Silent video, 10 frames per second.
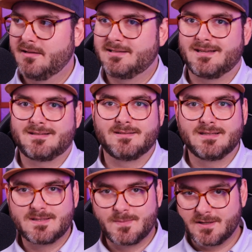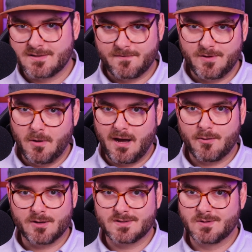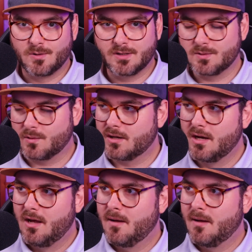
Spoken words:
To get to Lisbon is a few hours door to door.